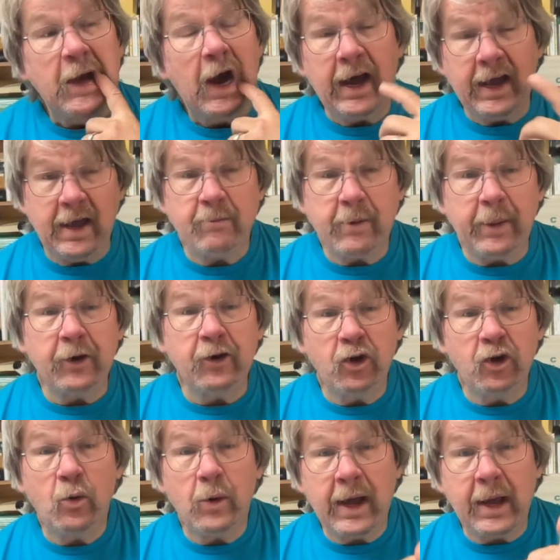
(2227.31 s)
I am going to
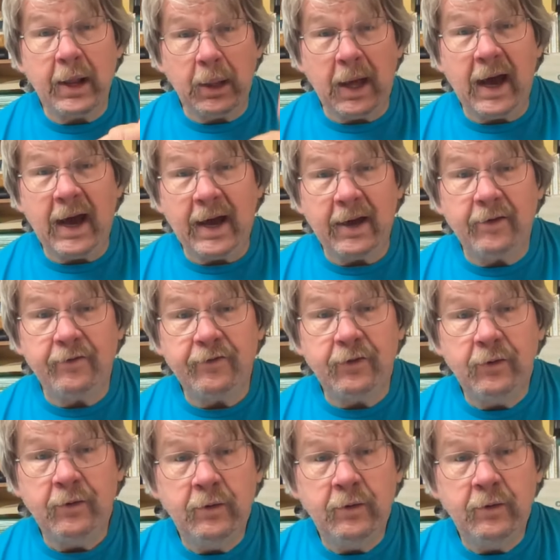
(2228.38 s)
do a live